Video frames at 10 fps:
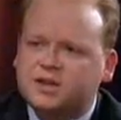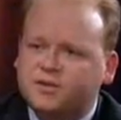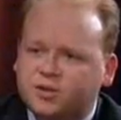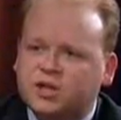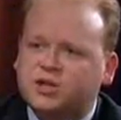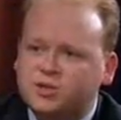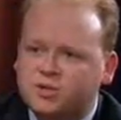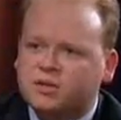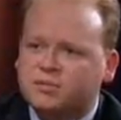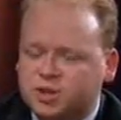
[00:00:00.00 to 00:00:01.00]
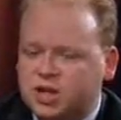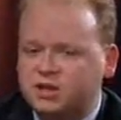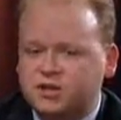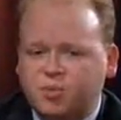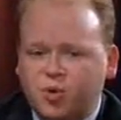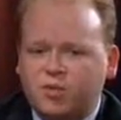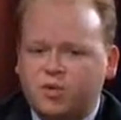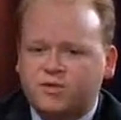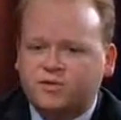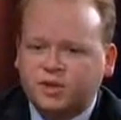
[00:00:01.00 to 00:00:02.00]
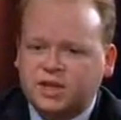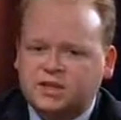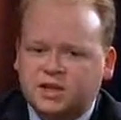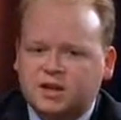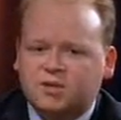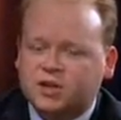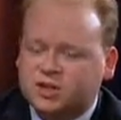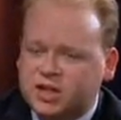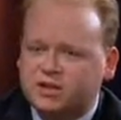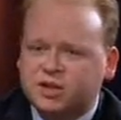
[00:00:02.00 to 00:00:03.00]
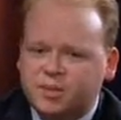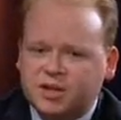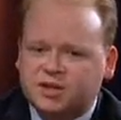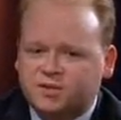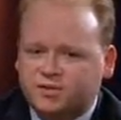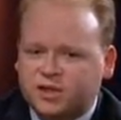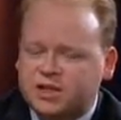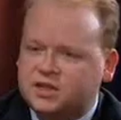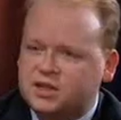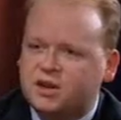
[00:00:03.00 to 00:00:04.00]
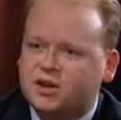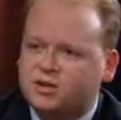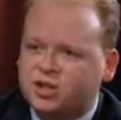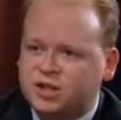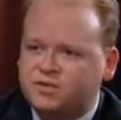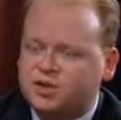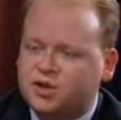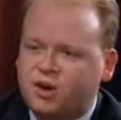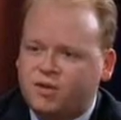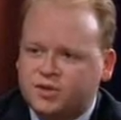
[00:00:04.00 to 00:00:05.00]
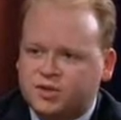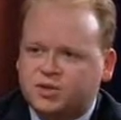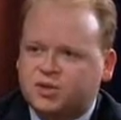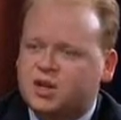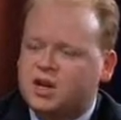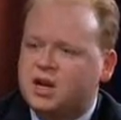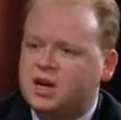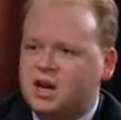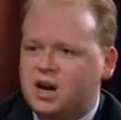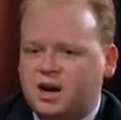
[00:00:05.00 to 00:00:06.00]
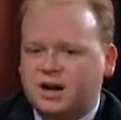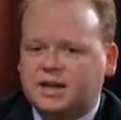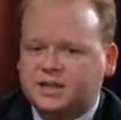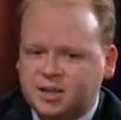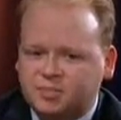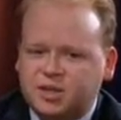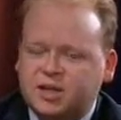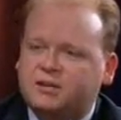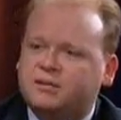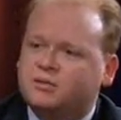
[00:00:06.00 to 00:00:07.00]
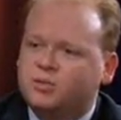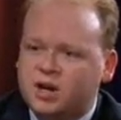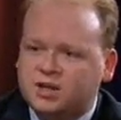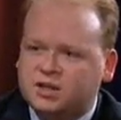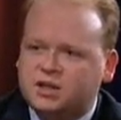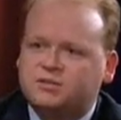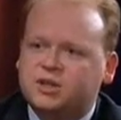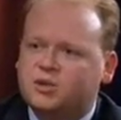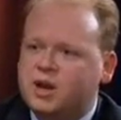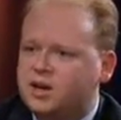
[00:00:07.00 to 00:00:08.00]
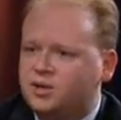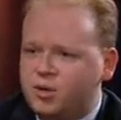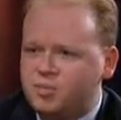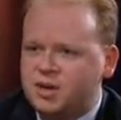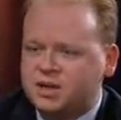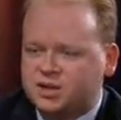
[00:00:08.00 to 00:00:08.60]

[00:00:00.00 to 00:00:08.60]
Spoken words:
definitely do. It's gotten to the point where the fleet, where sailors coming into the fleet see their chiefs and their officers accepting rust and degraded equipment,